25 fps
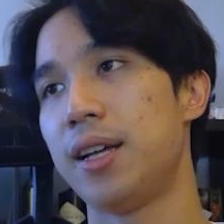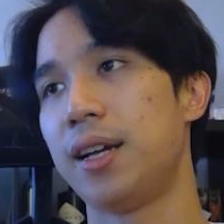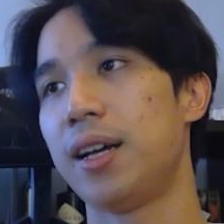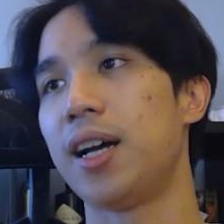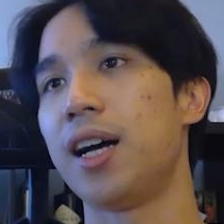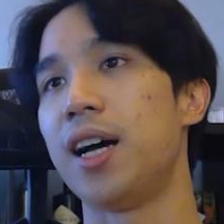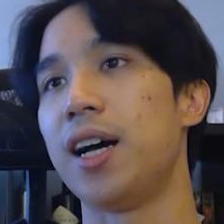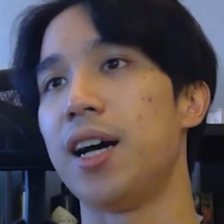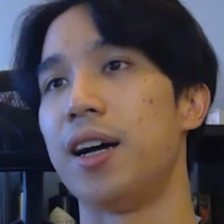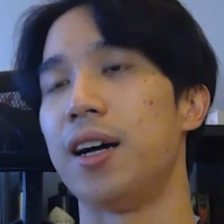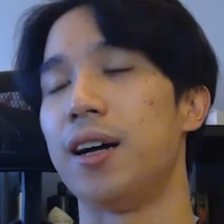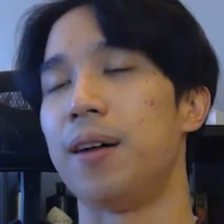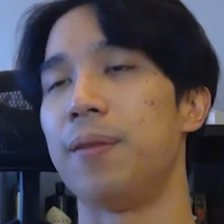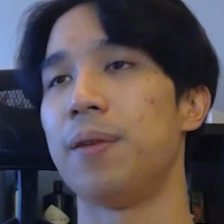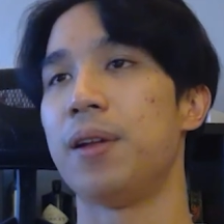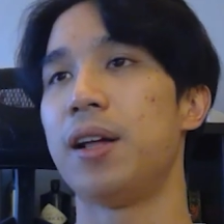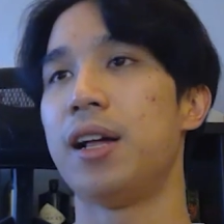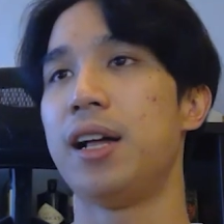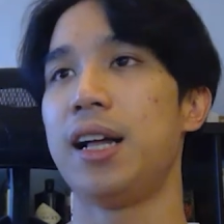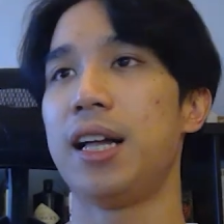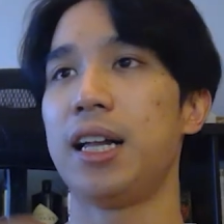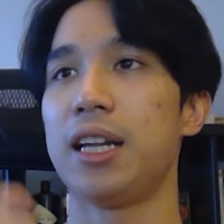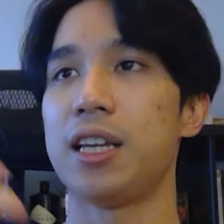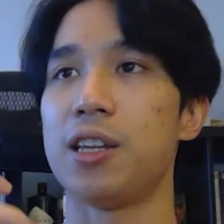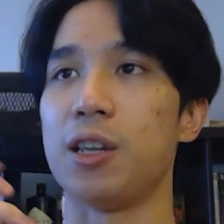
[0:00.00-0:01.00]
our
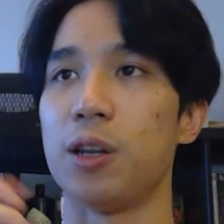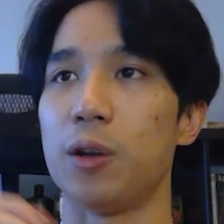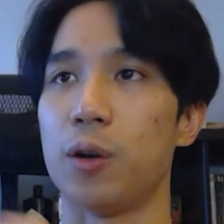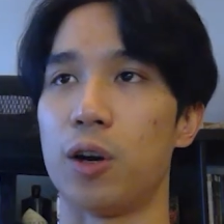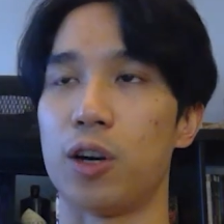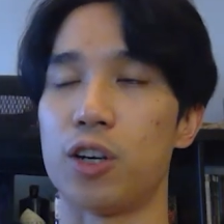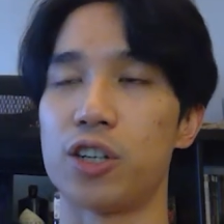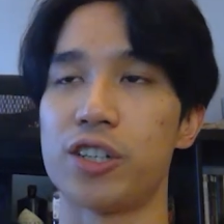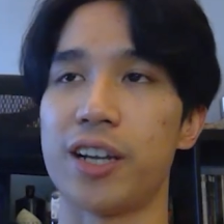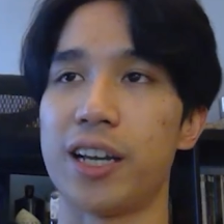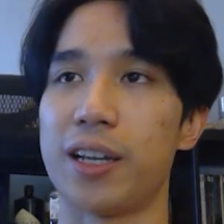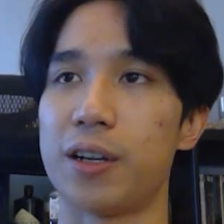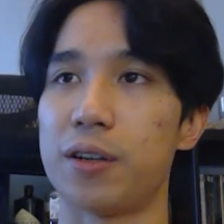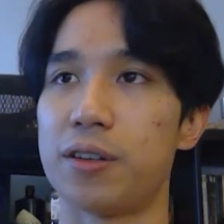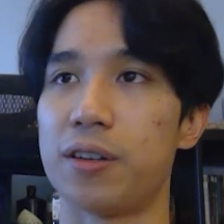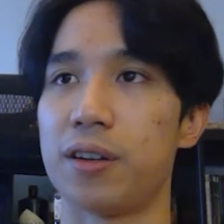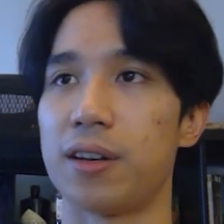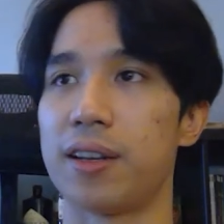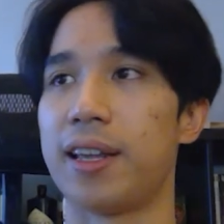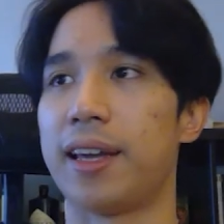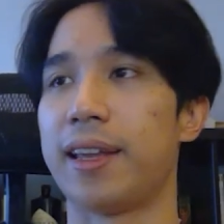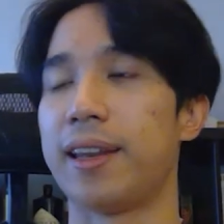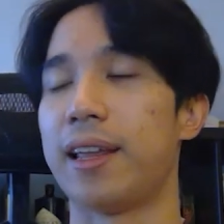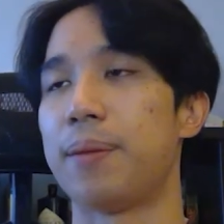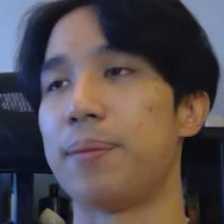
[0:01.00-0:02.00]
shadows are
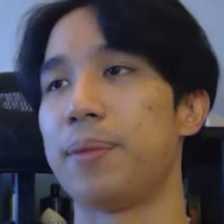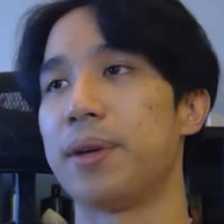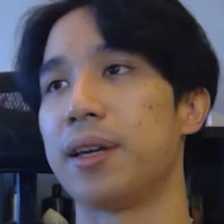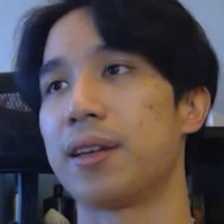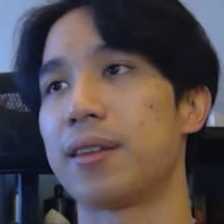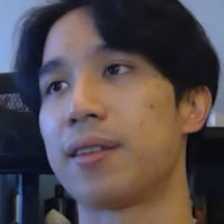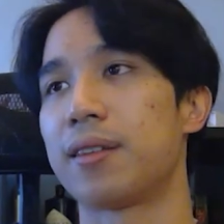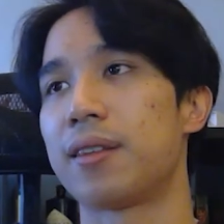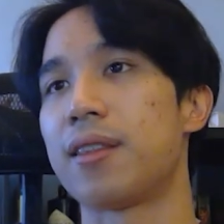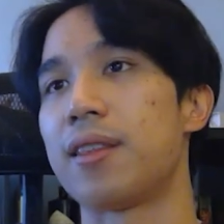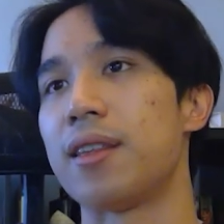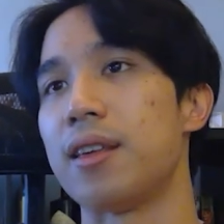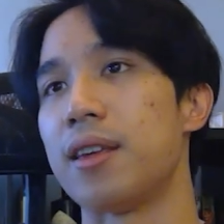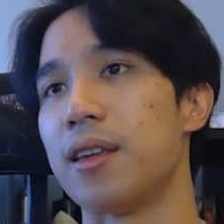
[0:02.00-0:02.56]
dynamics.